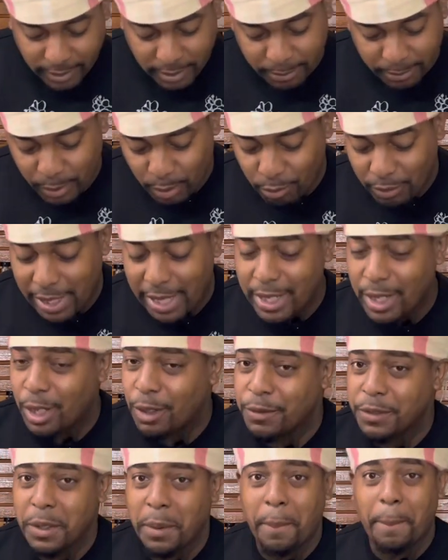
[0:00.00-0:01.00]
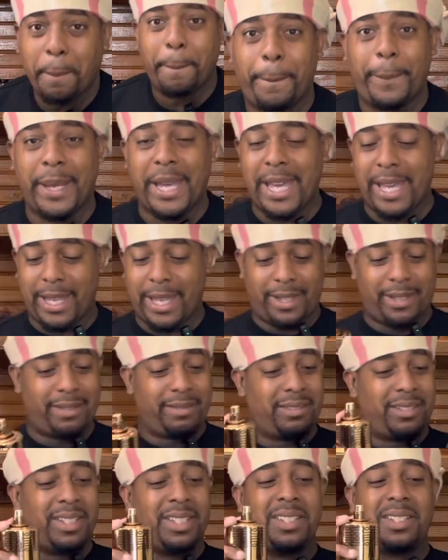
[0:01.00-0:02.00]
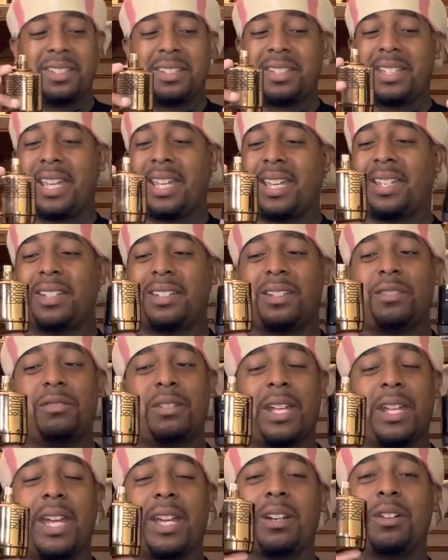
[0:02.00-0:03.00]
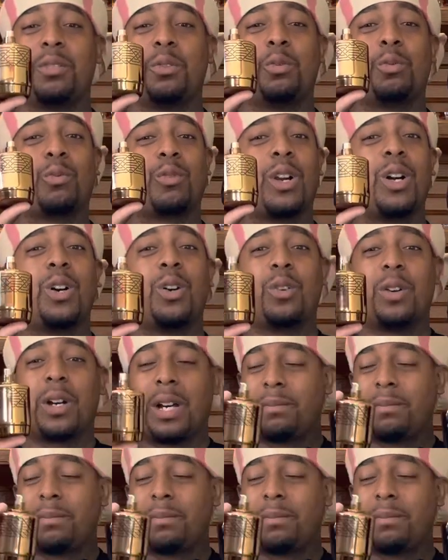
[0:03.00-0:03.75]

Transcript: But right off the bat, these things, you can't go wrong.